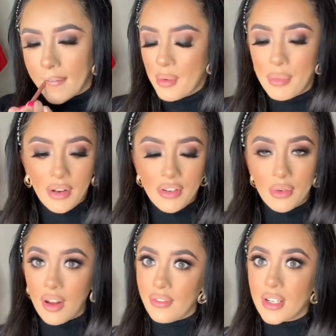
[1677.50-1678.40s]
But if you don't
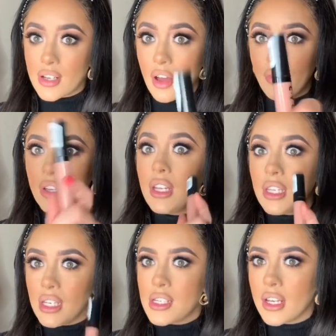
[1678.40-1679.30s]
have that toffee, you
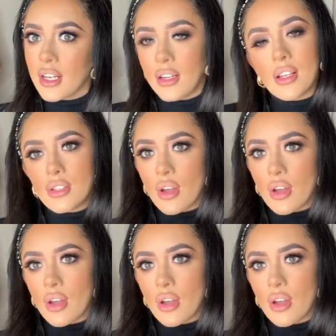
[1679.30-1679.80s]
need to get it. It's